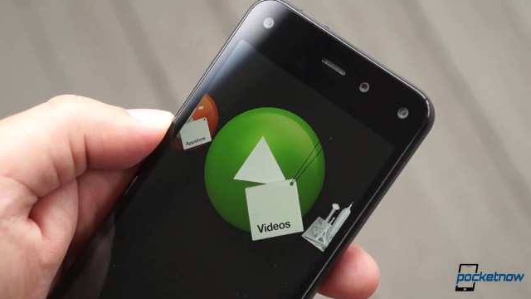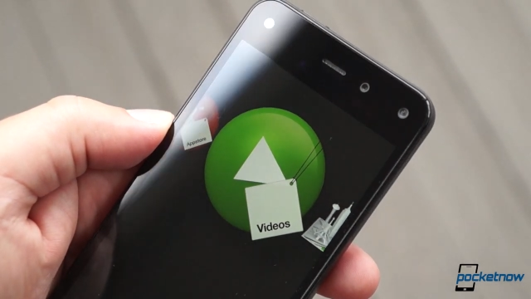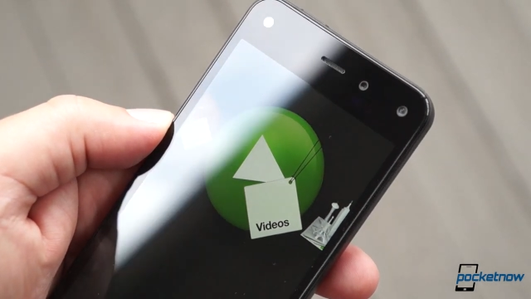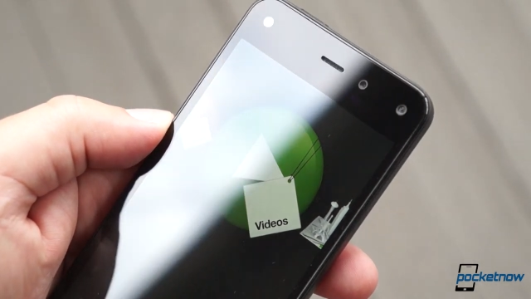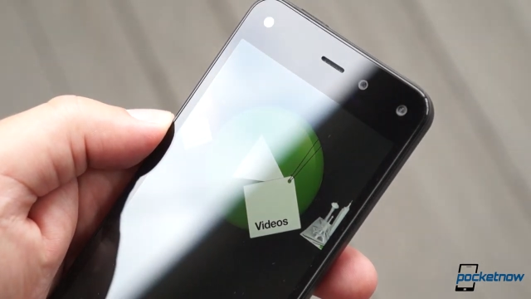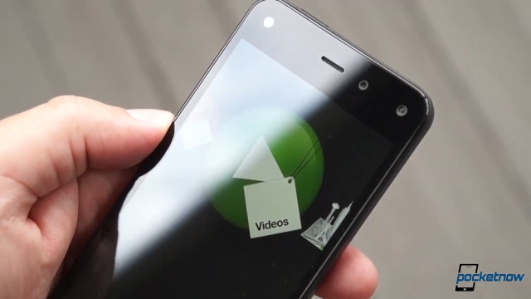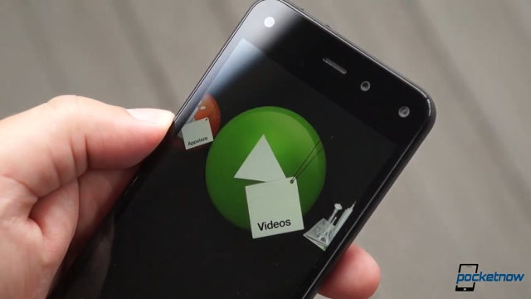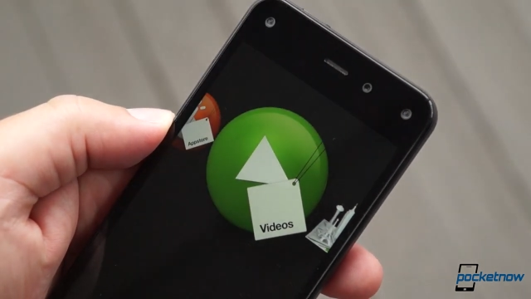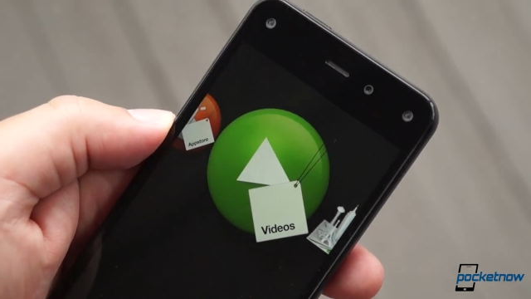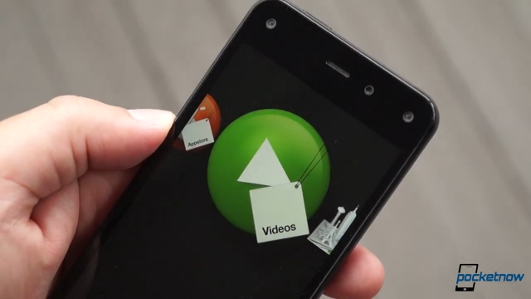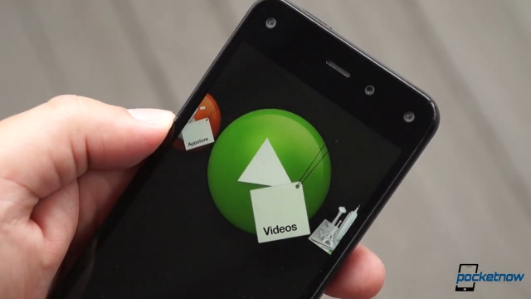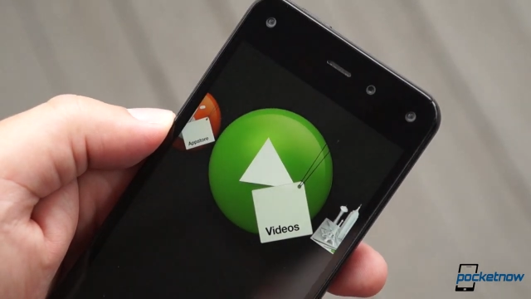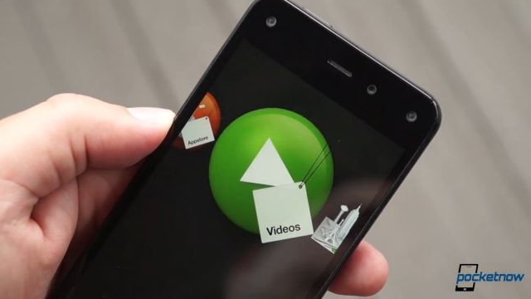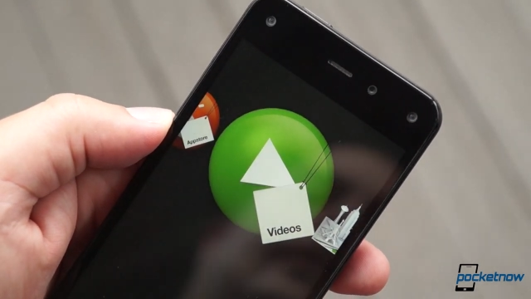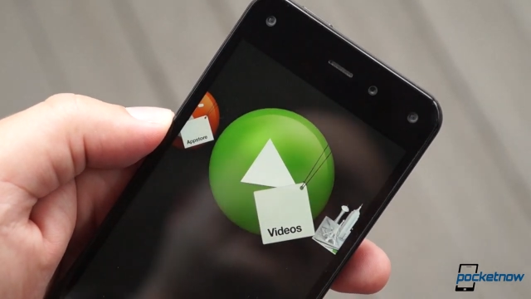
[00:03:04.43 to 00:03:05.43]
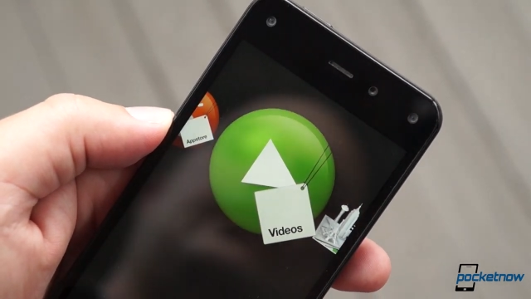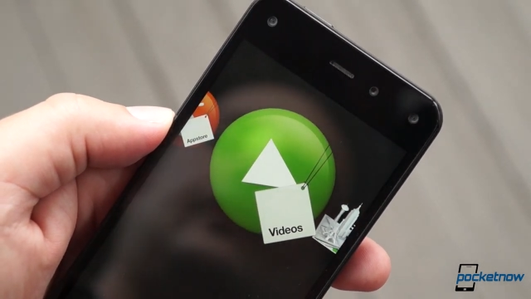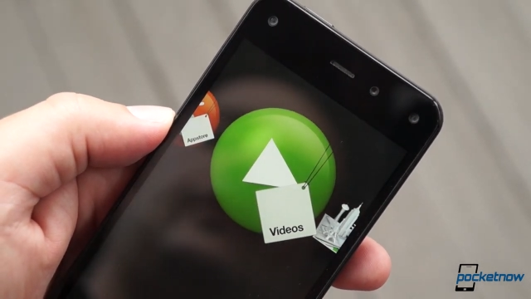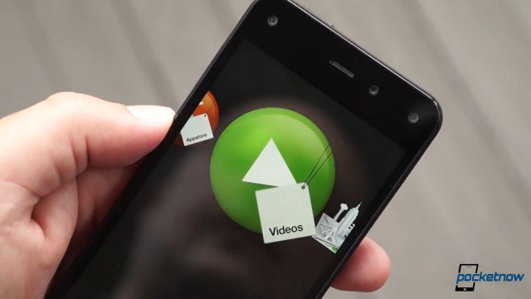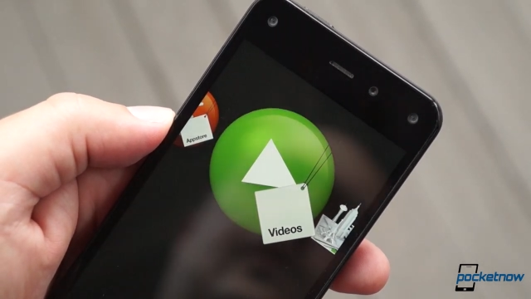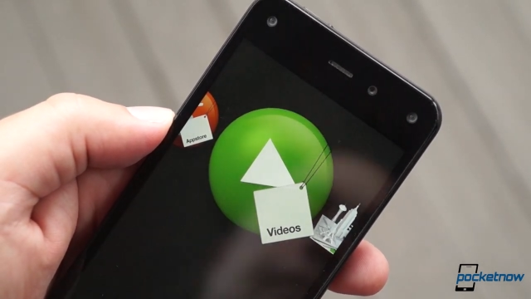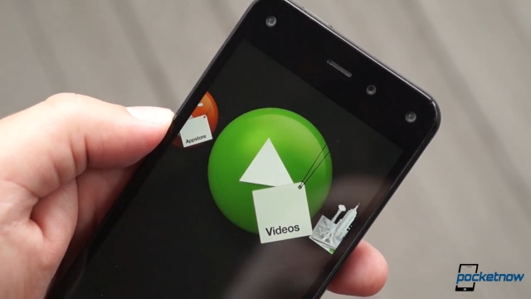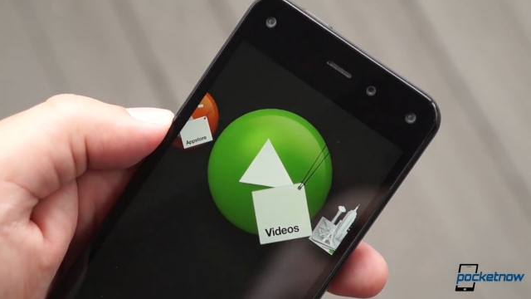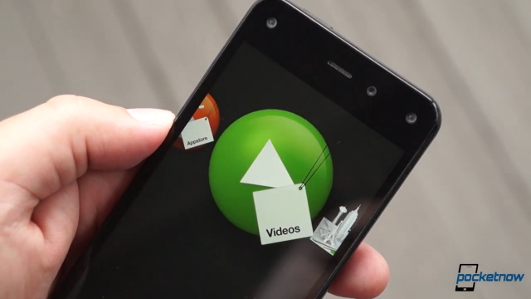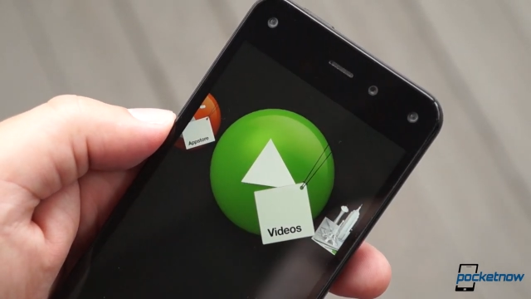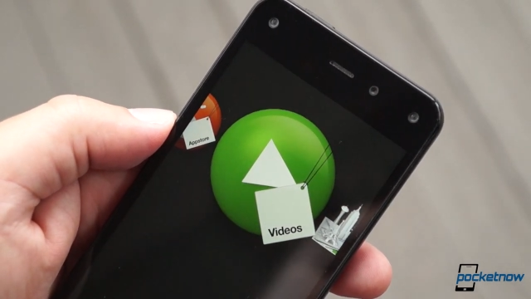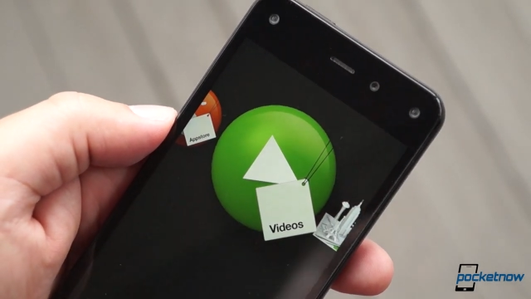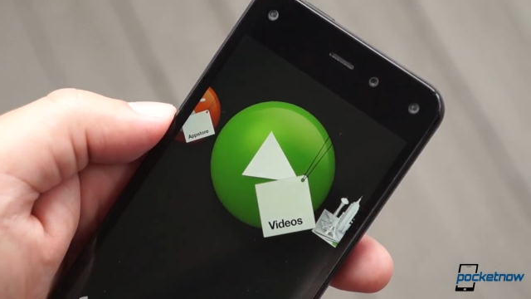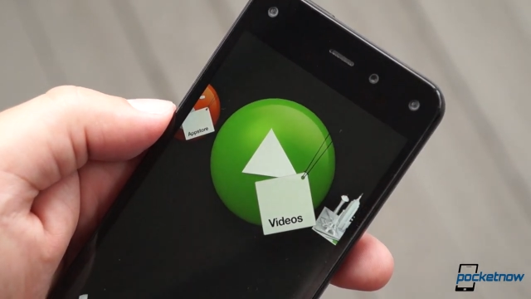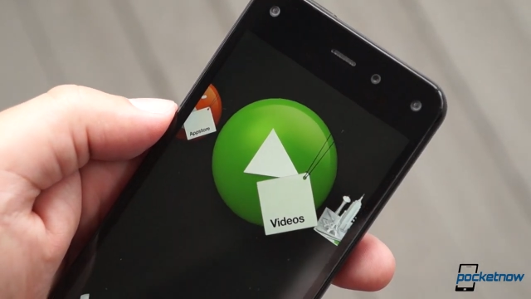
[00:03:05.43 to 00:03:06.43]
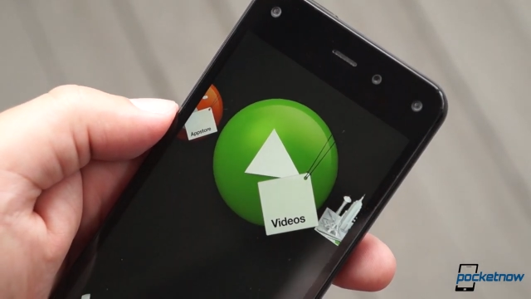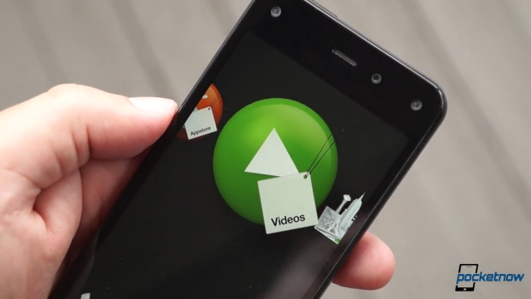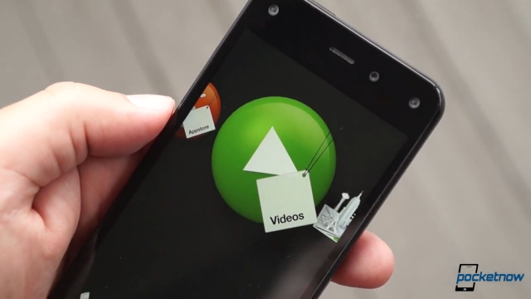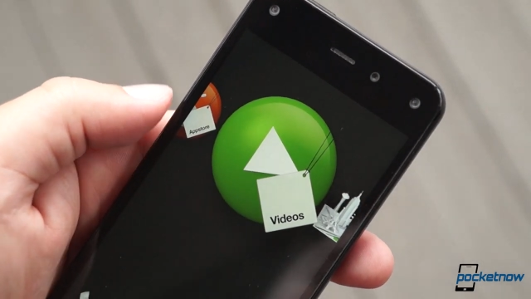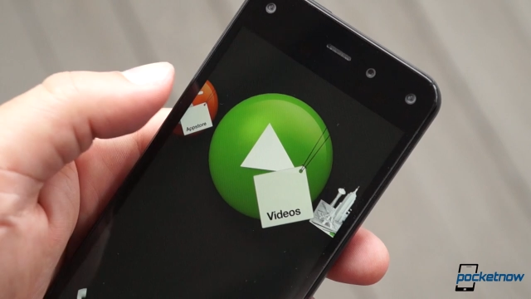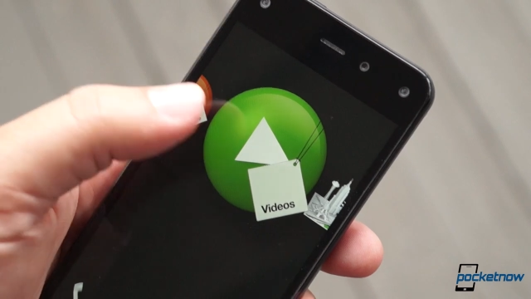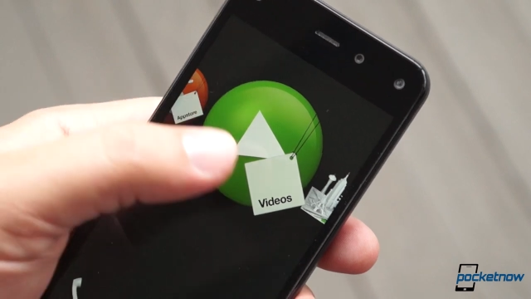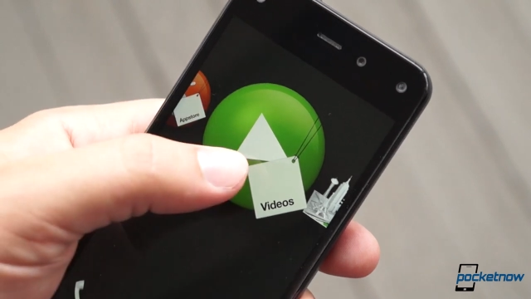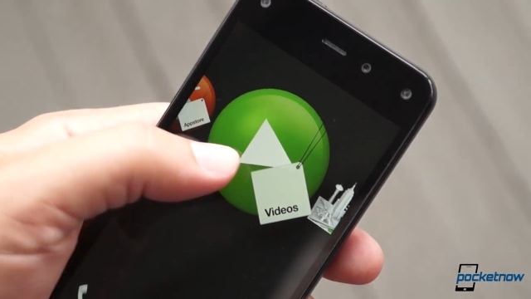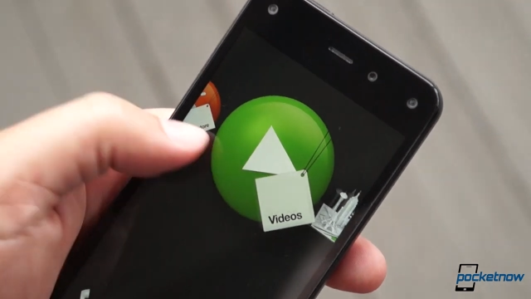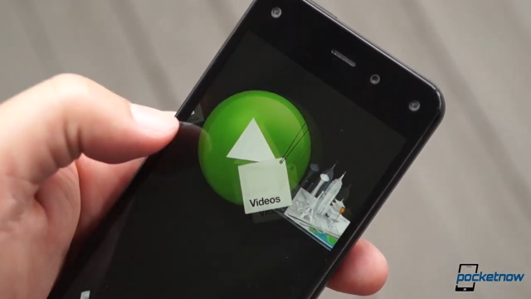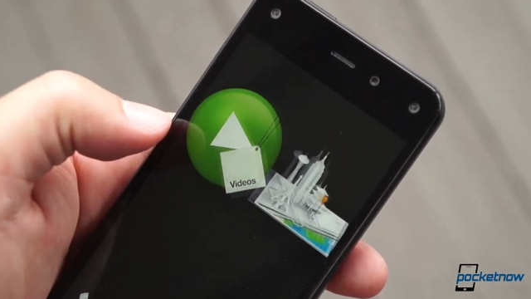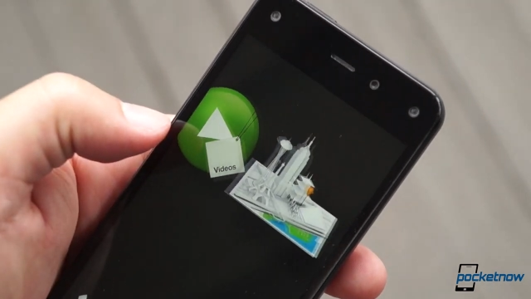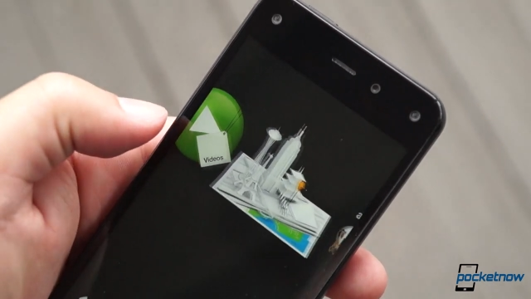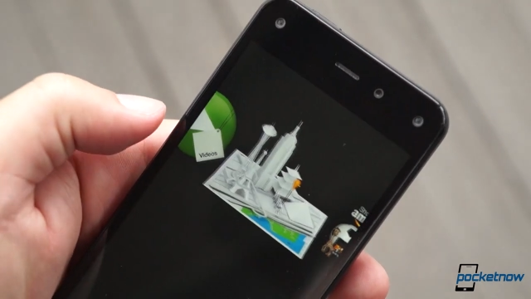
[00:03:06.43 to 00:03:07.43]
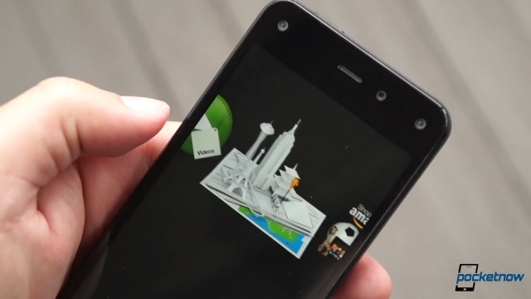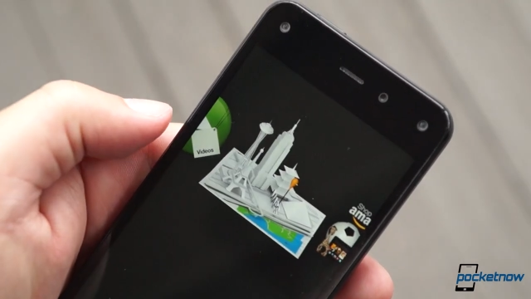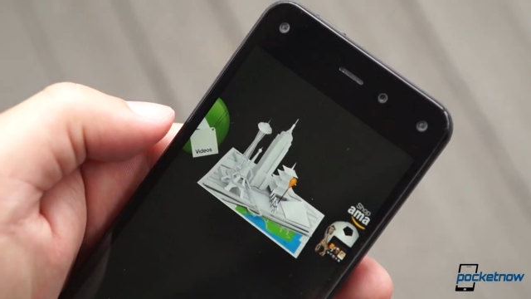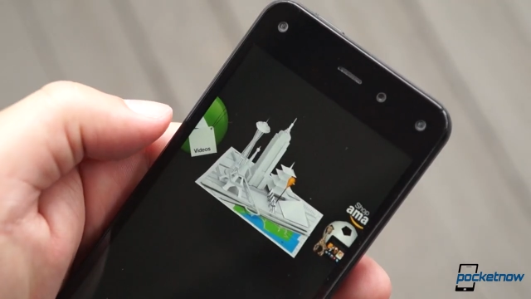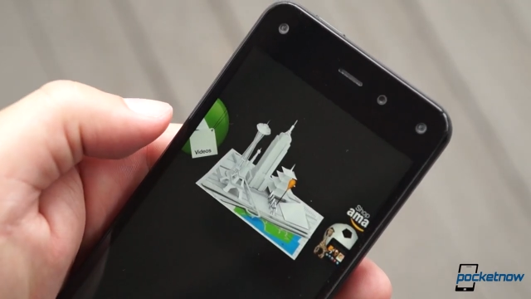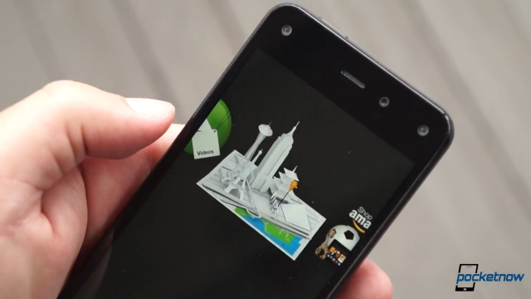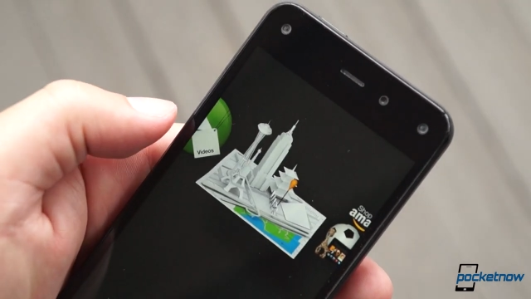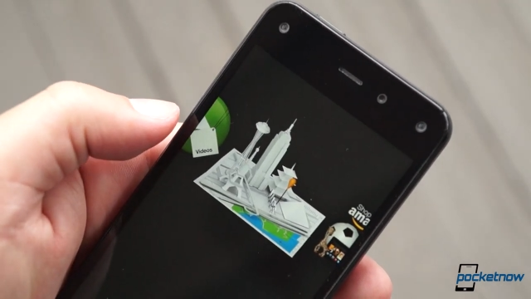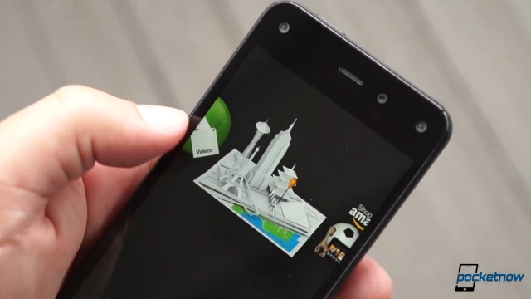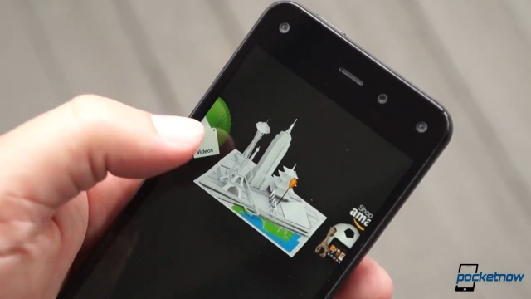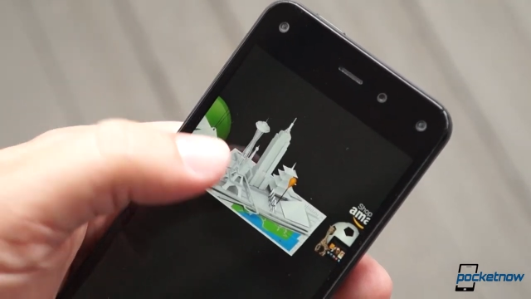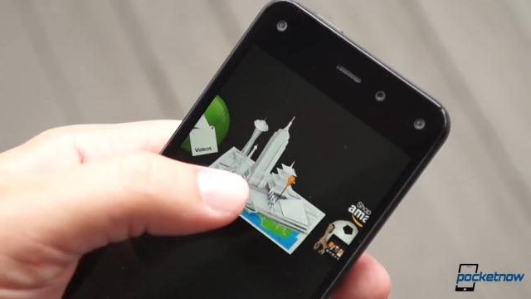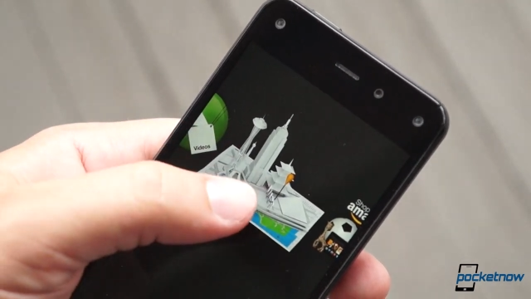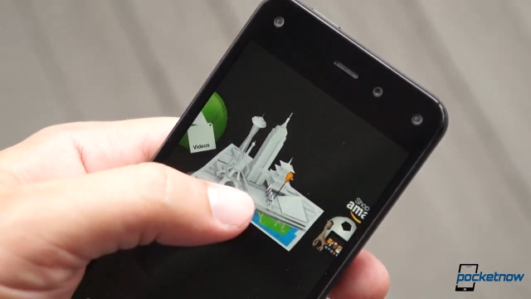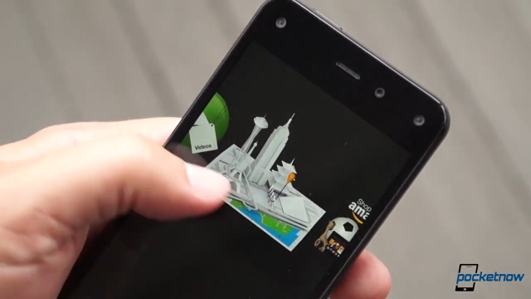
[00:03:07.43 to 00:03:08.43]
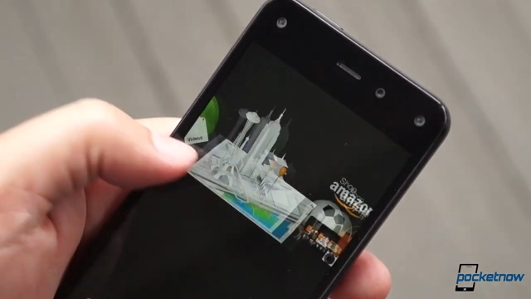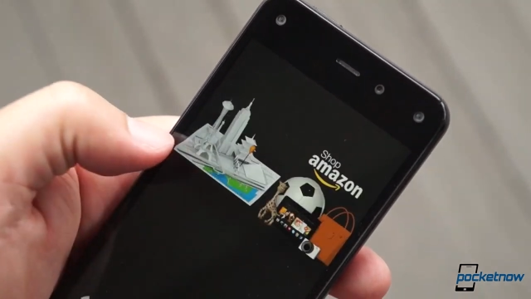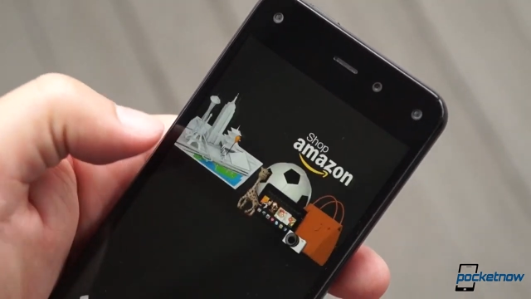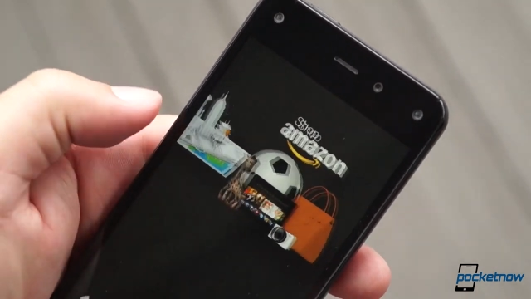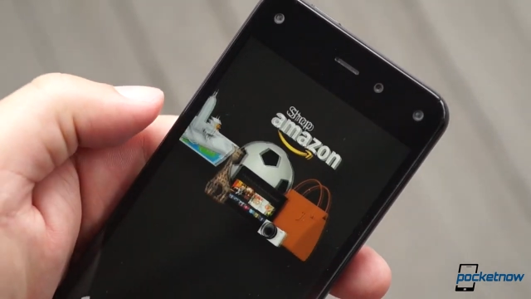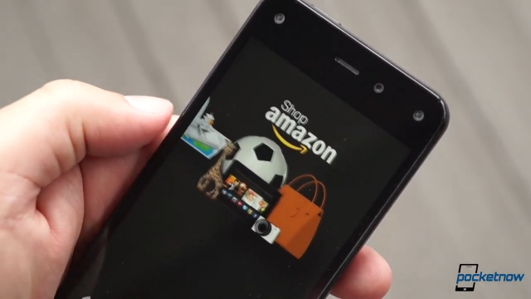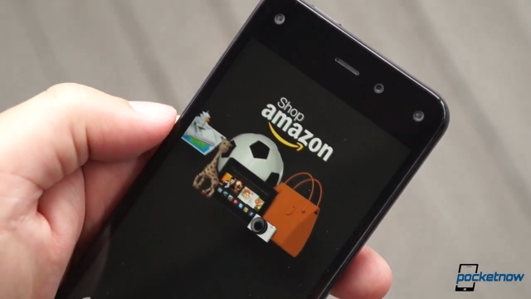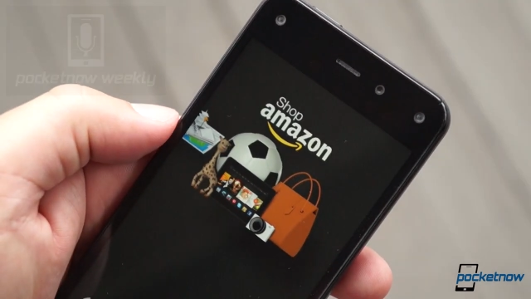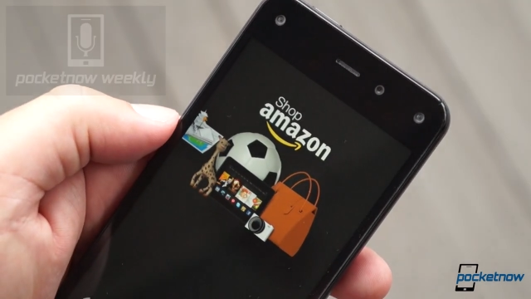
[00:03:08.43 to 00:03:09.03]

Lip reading: (no speaker visible)